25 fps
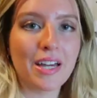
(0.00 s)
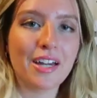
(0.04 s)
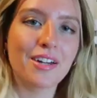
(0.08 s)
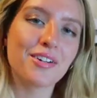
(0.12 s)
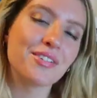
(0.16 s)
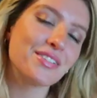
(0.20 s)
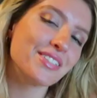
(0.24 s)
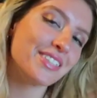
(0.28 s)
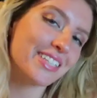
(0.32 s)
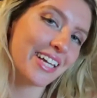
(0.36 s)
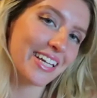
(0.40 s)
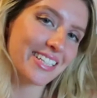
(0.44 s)
yeah,
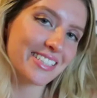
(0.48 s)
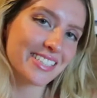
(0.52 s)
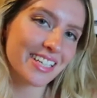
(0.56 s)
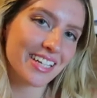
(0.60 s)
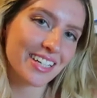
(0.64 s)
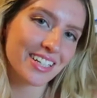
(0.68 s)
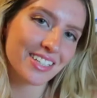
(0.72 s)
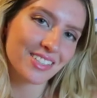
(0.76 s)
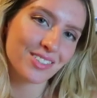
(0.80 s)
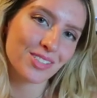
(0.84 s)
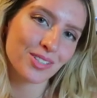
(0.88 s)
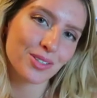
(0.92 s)
it was nice
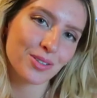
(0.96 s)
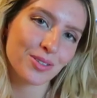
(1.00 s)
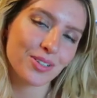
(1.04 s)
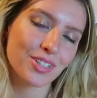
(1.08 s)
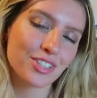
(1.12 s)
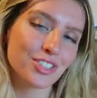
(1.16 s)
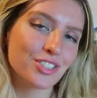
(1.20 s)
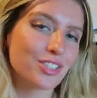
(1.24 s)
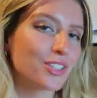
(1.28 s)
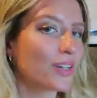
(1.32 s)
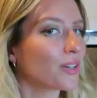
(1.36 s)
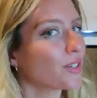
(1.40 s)
getting
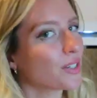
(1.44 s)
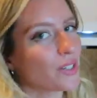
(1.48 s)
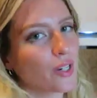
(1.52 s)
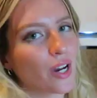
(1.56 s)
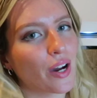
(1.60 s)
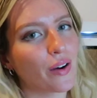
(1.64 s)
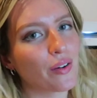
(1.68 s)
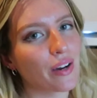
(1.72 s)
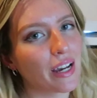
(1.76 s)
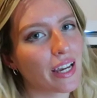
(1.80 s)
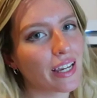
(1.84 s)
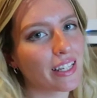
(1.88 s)
to show you
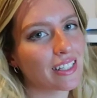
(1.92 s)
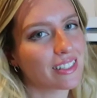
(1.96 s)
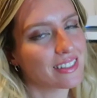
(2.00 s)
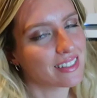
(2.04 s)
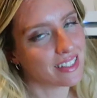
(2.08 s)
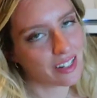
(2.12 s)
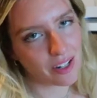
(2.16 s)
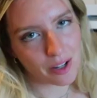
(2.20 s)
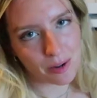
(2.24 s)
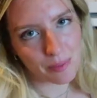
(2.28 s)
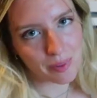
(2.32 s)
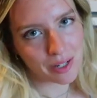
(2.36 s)
how I
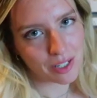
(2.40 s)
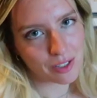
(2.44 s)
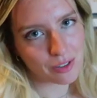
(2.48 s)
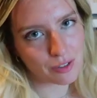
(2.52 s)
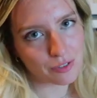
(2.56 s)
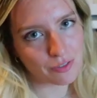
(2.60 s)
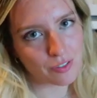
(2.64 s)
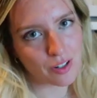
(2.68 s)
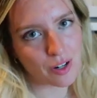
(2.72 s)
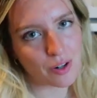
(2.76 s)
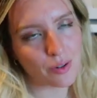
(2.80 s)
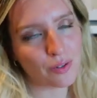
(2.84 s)
set up my
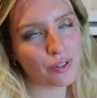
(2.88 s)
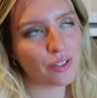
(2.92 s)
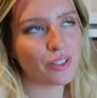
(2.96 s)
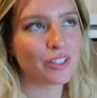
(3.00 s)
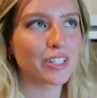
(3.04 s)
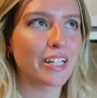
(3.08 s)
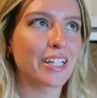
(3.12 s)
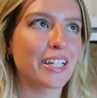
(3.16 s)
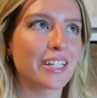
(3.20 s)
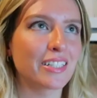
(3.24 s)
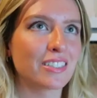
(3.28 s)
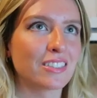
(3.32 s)
new phone,
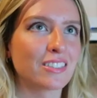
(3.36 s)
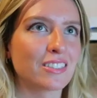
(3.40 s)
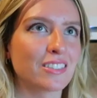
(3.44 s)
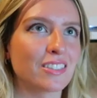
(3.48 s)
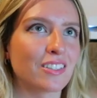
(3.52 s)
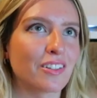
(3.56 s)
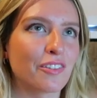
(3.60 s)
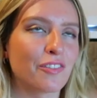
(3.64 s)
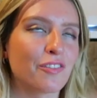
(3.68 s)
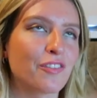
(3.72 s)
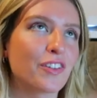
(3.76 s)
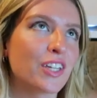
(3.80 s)
or I guess
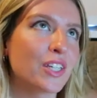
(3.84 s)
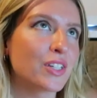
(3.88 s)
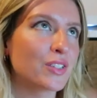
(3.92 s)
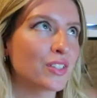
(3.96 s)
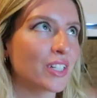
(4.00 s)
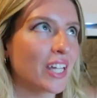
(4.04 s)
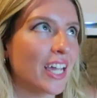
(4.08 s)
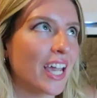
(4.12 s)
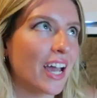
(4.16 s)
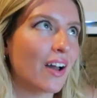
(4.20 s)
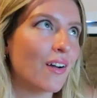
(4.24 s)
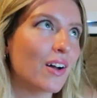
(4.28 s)

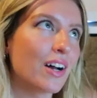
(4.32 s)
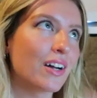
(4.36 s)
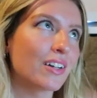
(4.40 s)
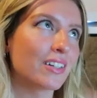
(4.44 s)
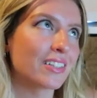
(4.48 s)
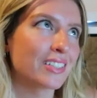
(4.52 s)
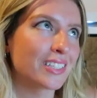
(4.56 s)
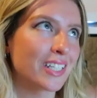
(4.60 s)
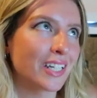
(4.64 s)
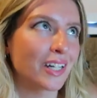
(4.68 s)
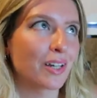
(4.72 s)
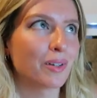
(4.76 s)
figuring out how
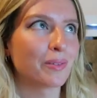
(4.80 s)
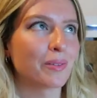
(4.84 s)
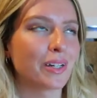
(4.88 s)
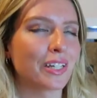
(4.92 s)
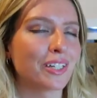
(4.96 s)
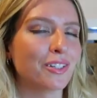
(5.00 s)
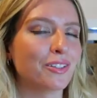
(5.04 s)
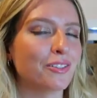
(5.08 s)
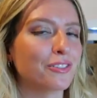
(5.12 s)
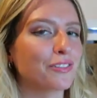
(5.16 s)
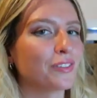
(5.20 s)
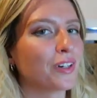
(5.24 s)
to set up
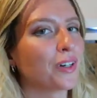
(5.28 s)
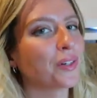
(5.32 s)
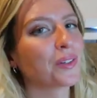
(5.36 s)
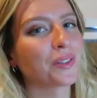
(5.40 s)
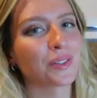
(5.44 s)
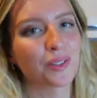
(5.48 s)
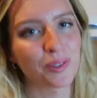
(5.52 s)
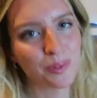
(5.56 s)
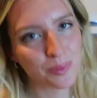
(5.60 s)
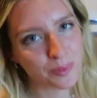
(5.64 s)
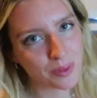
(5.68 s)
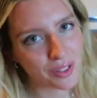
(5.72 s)
my new
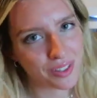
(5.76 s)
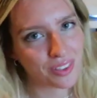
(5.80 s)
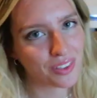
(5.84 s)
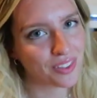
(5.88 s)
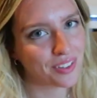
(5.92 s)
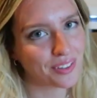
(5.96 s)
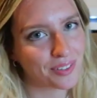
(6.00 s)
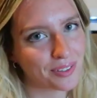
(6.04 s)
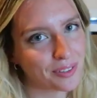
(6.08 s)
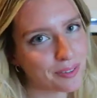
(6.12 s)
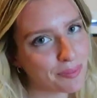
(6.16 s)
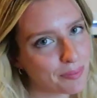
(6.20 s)
phone with
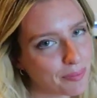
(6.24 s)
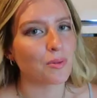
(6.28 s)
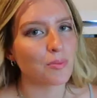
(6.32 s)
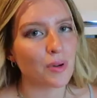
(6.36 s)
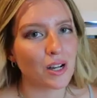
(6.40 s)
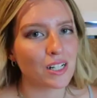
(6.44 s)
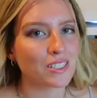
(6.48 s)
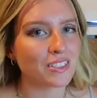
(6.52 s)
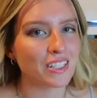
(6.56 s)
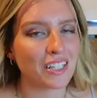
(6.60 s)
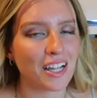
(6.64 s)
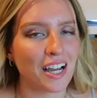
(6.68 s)
you.
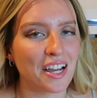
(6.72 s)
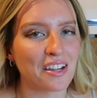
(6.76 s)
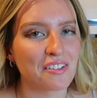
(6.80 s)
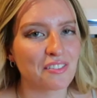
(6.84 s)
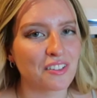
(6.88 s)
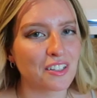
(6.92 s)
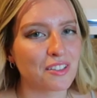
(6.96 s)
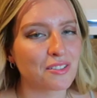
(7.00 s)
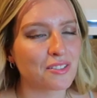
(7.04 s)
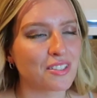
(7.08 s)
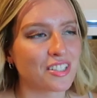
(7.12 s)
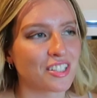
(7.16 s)
Unboxing
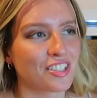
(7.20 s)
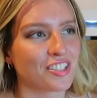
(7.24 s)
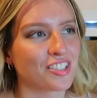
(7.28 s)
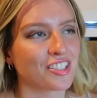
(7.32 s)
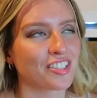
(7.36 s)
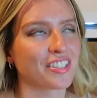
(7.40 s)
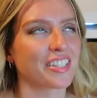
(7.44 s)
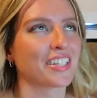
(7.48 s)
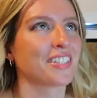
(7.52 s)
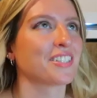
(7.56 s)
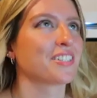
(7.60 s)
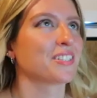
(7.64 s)
iPhones is
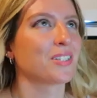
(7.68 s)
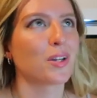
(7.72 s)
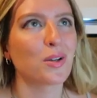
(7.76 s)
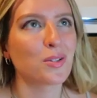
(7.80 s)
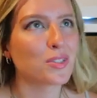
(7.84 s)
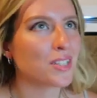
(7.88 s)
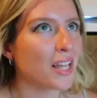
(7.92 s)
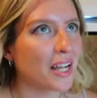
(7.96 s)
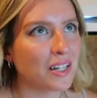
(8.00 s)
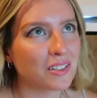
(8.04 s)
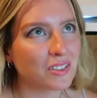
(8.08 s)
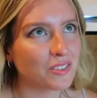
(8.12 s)
just like so
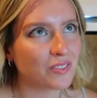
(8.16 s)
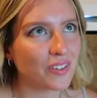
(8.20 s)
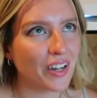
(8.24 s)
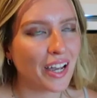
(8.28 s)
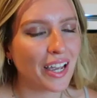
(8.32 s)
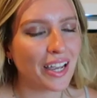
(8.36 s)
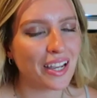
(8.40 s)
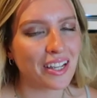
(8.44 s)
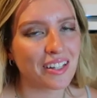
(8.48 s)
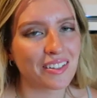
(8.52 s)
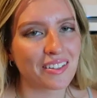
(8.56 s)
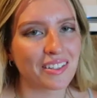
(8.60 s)

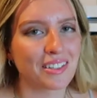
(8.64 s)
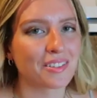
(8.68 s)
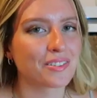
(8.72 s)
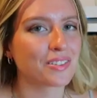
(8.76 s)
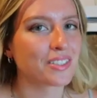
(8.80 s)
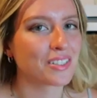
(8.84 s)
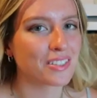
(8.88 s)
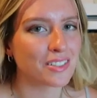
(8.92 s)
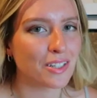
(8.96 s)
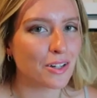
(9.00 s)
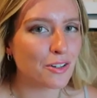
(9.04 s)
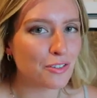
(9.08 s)
satisfying, and then it
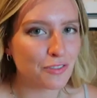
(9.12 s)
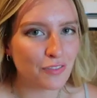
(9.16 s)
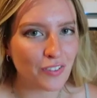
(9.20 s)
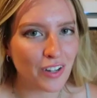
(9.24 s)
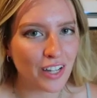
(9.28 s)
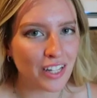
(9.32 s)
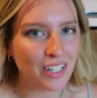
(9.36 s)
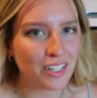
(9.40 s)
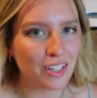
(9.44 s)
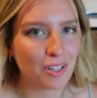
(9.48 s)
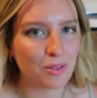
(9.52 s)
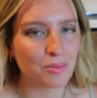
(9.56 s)
was so
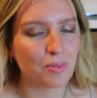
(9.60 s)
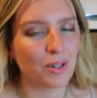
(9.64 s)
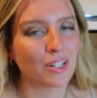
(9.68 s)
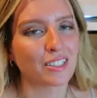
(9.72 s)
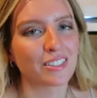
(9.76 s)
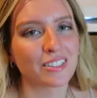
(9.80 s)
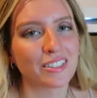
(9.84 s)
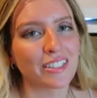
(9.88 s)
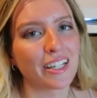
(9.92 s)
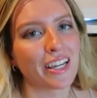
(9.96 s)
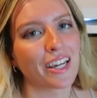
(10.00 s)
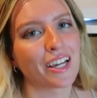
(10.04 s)
fun
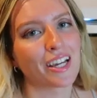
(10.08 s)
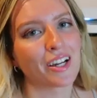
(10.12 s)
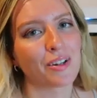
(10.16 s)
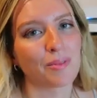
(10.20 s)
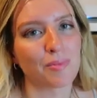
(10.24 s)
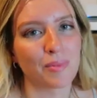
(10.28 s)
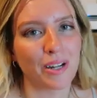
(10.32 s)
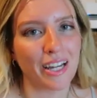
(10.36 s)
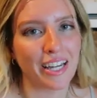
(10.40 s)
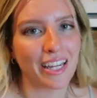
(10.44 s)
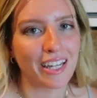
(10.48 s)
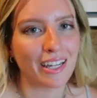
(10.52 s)

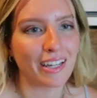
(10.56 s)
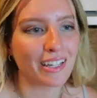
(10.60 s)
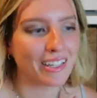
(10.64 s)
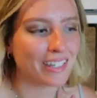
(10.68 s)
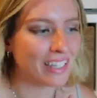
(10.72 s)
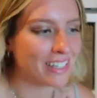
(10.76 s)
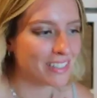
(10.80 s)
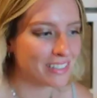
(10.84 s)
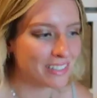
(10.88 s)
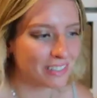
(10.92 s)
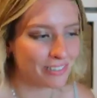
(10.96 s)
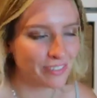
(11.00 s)
unboxing my
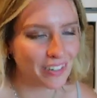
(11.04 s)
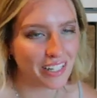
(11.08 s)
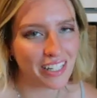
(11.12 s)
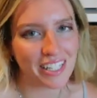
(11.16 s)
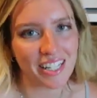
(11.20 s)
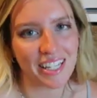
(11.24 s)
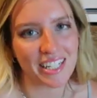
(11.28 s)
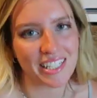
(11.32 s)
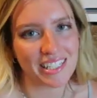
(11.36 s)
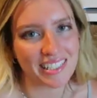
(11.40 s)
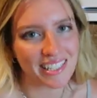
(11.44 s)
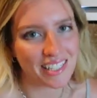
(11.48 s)

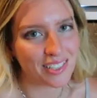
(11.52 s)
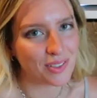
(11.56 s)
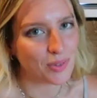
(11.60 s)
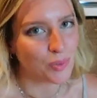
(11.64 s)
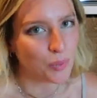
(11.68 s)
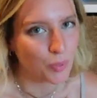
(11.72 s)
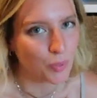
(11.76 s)
Casetify case as